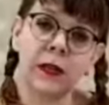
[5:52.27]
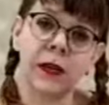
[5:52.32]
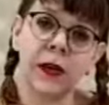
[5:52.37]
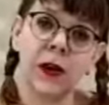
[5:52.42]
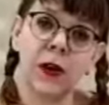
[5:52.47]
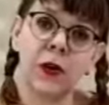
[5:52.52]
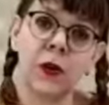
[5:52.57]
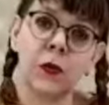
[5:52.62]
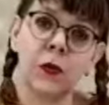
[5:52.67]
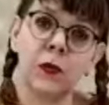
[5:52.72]

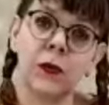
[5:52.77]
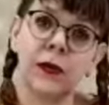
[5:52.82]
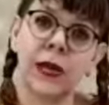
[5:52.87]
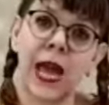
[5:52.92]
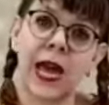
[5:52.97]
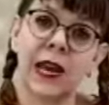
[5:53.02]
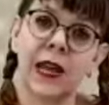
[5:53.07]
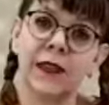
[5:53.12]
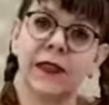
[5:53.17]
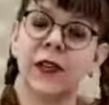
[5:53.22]
ago,
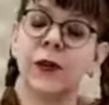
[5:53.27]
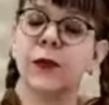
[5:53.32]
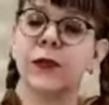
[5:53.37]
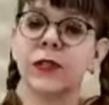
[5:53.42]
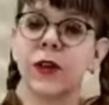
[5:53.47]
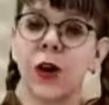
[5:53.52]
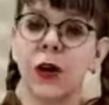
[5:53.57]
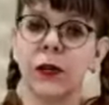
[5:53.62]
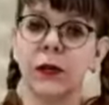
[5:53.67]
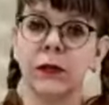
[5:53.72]
and I think it was
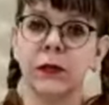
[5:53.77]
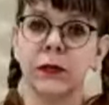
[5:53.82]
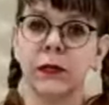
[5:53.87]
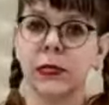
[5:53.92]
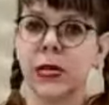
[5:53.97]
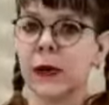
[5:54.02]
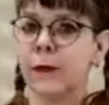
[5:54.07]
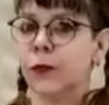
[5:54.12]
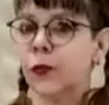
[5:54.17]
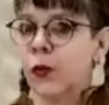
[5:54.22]
called
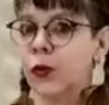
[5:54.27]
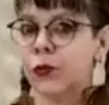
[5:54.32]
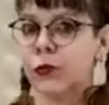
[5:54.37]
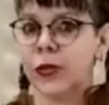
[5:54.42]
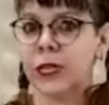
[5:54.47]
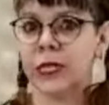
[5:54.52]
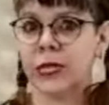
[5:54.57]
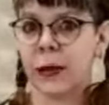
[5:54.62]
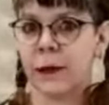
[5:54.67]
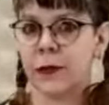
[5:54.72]

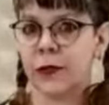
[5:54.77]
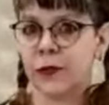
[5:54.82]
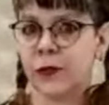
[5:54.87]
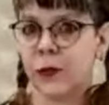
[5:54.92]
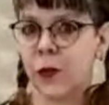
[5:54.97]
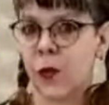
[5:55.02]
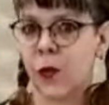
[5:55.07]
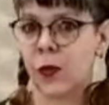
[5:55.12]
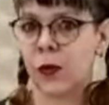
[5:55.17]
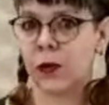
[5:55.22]
Embroidery Tips
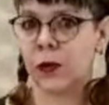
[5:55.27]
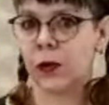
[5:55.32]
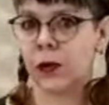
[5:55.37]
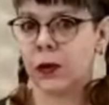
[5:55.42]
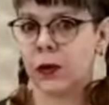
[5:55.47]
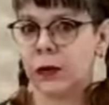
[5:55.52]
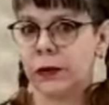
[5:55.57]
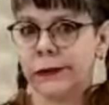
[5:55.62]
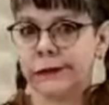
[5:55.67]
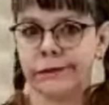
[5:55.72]

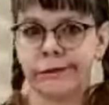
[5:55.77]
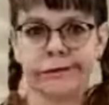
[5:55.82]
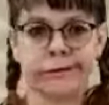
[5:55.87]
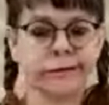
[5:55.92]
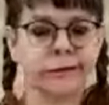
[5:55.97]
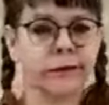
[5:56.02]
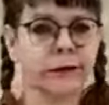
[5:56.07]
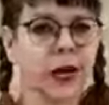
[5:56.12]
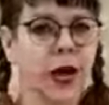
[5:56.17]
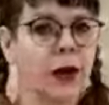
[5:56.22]
for
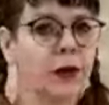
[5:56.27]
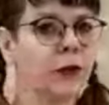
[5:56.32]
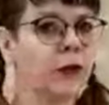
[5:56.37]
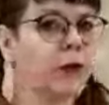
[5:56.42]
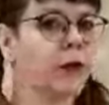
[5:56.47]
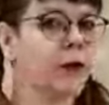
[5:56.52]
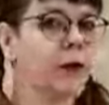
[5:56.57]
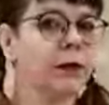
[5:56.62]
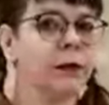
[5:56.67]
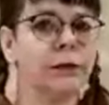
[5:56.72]

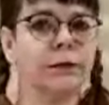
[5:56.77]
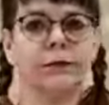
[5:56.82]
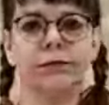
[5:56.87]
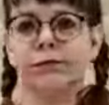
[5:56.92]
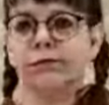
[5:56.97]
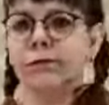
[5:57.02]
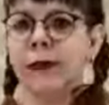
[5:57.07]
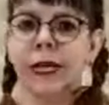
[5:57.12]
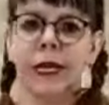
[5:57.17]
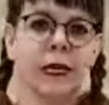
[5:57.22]
Cuddle
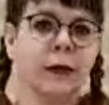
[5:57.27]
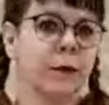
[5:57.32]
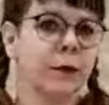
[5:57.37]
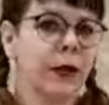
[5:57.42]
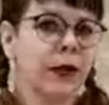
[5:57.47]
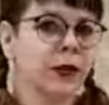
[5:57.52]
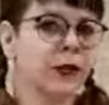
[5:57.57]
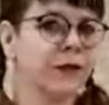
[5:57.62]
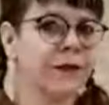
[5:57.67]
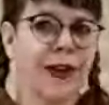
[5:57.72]
Minky
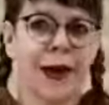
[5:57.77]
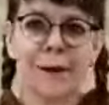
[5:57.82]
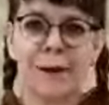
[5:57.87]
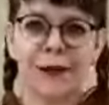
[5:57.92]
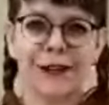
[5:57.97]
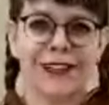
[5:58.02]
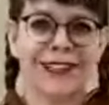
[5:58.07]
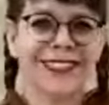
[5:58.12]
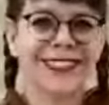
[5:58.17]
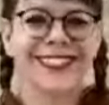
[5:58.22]
Plush
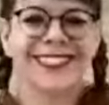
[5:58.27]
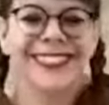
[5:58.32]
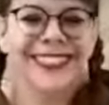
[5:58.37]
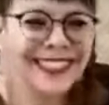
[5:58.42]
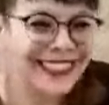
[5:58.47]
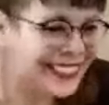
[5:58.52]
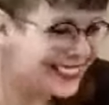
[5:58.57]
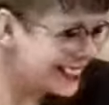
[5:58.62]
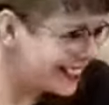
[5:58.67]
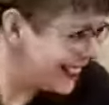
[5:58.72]
Fabric.
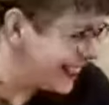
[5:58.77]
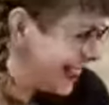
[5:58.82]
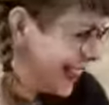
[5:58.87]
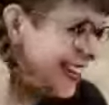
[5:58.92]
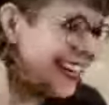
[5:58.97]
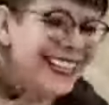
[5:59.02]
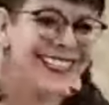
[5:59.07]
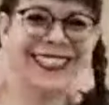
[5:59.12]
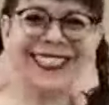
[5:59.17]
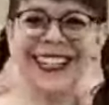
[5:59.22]
Yes.
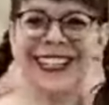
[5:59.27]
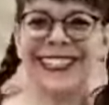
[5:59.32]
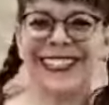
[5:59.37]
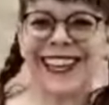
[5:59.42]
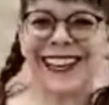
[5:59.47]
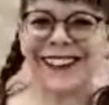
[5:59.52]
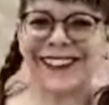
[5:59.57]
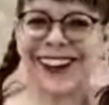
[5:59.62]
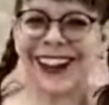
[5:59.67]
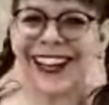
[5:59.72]
did I
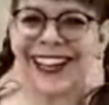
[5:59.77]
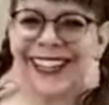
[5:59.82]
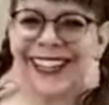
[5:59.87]
say it right?